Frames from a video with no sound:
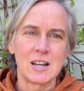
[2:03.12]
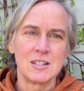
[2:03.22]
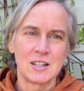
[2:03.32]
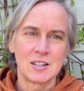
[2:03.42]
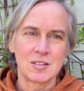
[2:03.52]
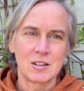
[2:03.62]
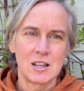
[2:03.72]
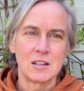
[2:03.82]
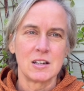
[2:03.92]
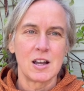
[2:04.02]

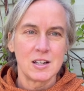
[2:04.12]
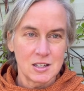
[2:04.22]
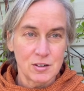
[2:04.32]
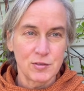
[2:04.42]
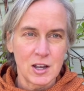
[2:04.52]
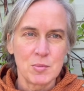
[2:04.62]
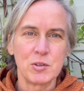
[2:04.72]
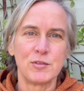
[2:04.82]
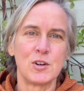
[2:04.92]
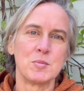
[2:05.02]
identi-
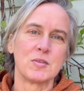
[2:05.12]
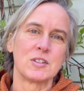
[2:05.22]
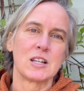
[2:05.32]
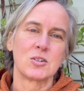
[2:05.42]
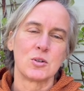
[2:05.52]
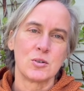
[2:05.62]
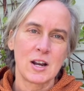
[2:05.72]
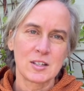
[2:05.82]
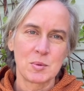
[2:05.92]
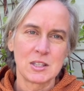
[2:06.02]
identifiable forms of sexual
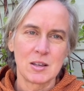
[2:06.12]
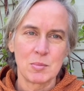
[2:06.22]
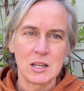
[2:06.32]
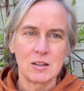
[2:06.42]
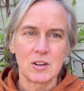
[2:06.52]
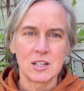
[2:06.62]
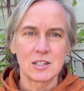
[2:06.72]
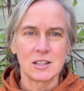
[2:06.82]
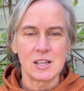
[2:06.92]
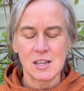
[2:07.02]
harassment that many of
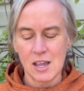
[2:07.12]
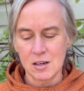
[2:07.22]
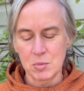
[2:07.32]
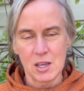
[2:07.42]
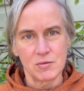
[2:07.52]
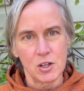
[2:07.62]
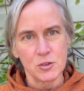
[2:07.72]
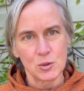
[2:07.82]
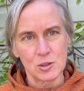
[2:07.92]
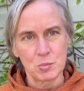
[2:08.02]
us in the academy have
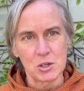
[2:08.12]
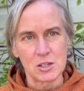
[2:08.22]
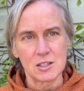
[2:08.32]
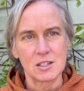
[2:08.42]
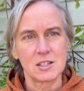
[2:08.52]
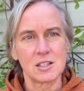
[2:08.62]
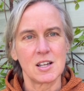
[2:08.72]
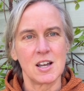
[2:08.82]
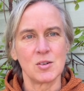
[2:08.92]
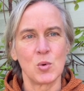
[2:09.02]
also experienced
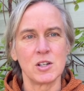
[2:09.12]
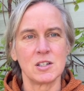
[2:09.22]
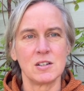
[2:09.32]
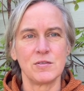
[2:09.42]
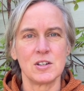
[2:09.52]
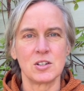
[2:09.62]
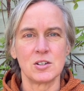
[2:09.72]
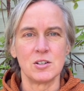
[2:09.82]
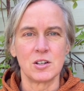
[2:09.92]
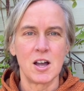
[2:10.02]
unwanted
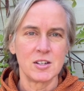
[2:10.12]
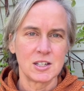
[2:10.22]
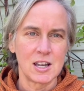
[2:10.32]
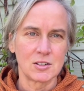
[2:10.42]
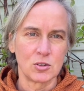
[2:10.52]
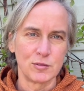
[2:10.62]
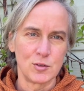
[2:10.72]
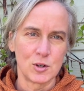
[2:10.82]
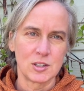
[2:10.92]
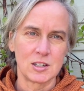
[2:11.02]
physical contact or
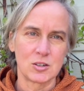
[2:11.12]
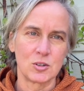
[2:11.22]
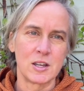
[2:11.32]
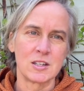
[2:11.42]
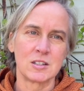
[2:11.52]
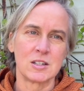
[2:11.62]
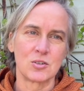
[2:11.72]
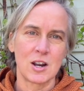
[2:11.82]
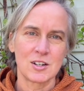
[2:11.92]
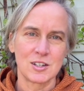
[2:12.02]
forced sexualized
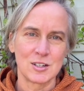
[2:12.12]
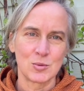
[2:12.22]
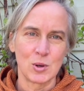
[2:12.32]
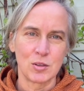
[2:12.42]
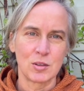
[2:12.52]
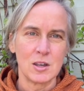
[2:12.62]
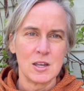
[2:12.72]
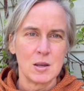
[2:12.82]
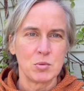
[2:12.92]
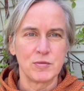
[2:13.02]
interactions with
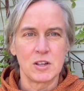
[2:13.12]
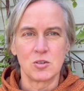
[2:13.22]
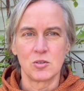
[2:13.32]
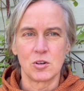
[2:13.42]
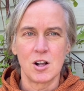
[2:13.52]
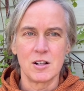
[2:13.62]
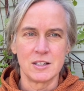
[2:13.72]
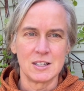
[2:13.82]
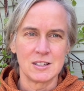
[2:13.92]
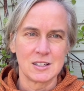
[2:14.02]
professors or
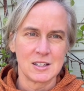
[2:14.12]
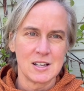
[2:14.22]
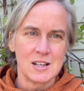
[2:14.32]
colleagues.